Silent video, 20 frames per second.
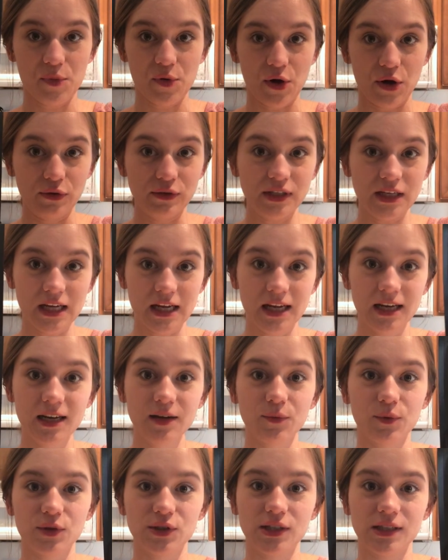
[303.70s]
Protein,
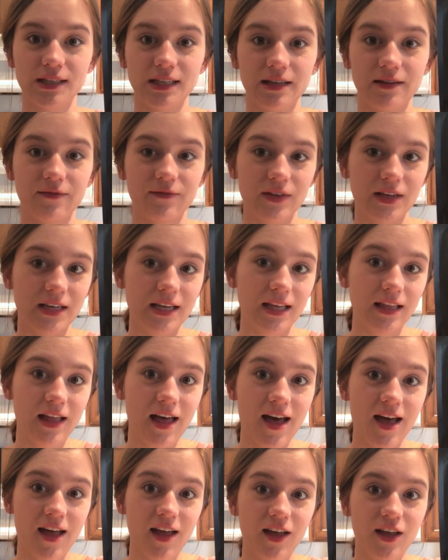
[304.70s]
which is in
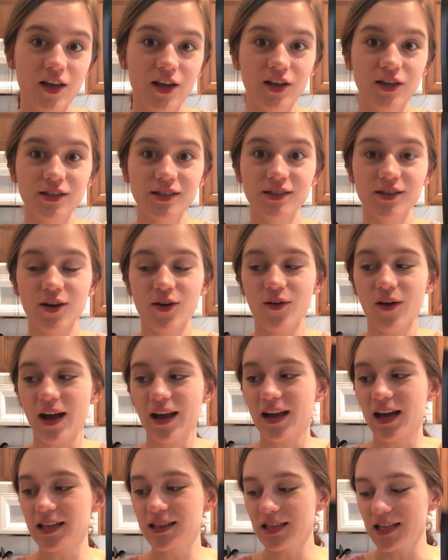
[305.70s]
vanilla. So I
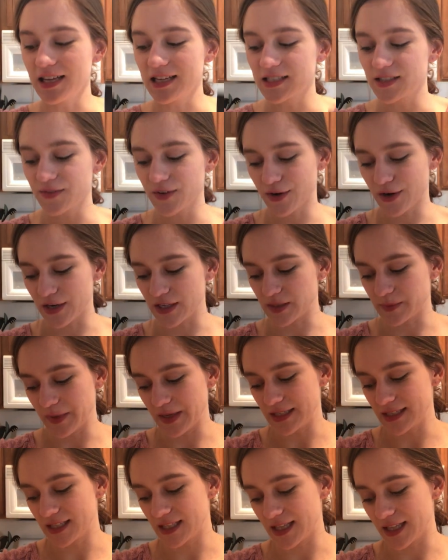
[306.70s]
got these for
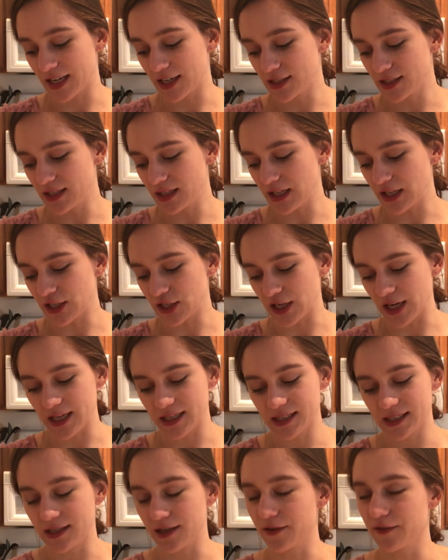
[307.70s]
Christmas. They're
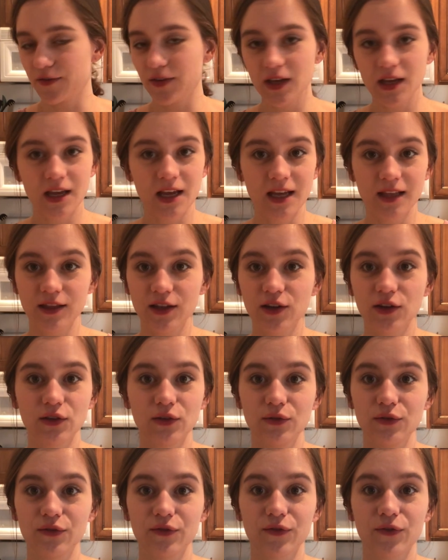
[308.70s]
delicious. They're vegan, they're
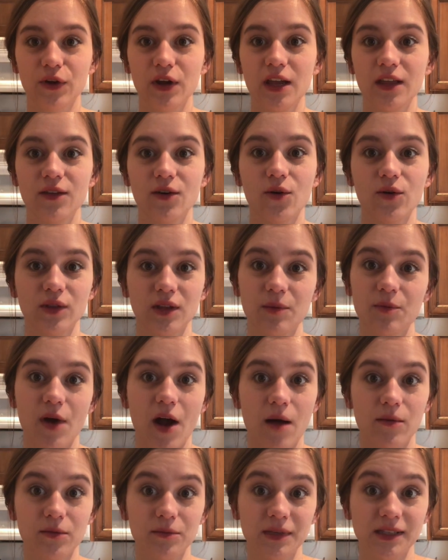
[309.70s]
gluten-free. The only
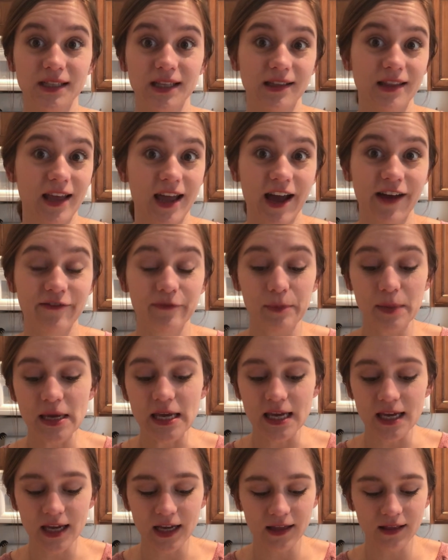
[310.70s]
problem is that they have
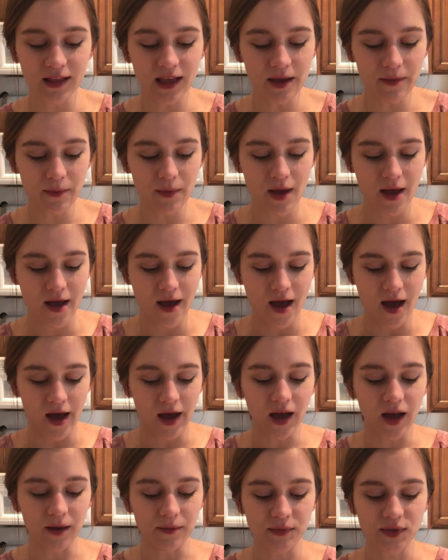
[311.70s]
pea in them.
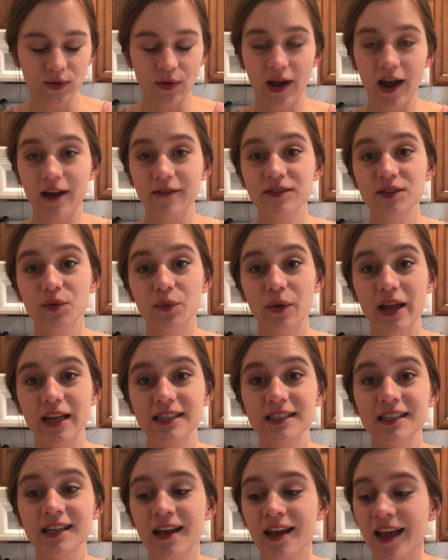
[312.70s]
So I have to
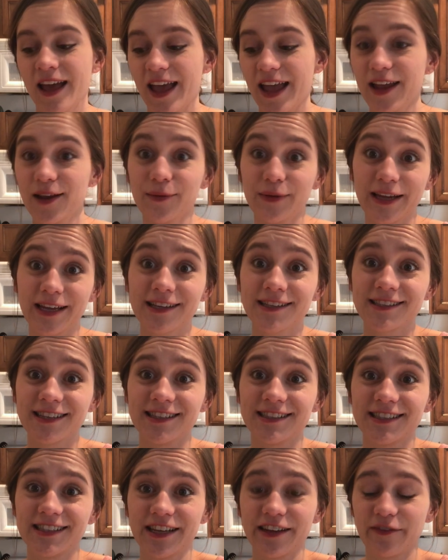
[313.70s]
wait 8 weeks
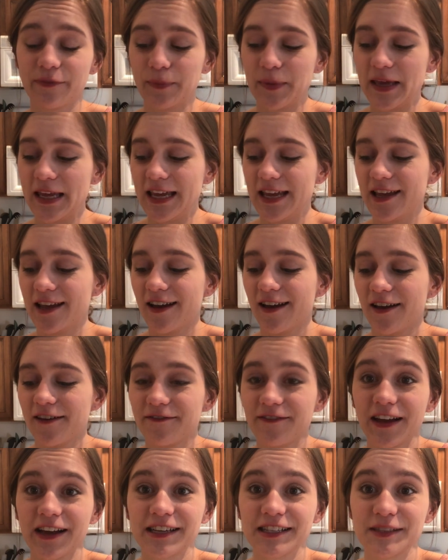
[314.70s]
and see if pea
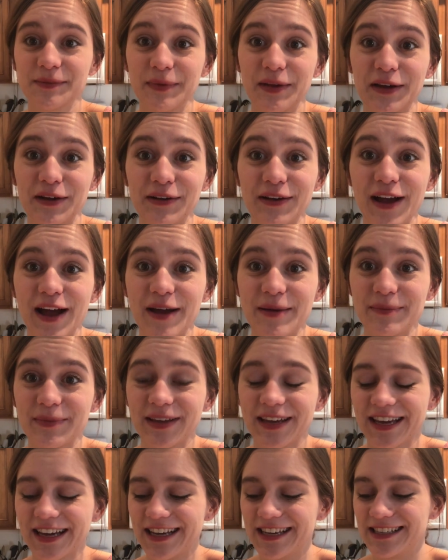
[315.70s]
affects me or not,
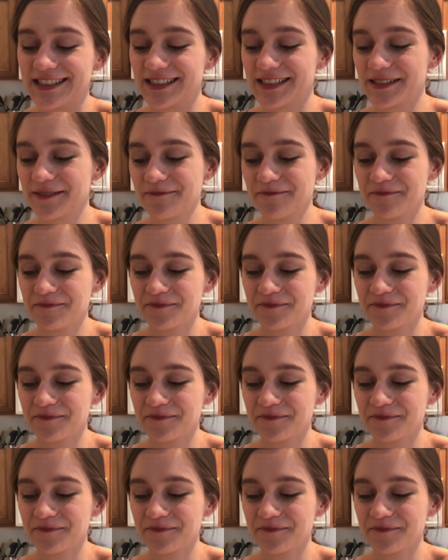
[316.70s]
because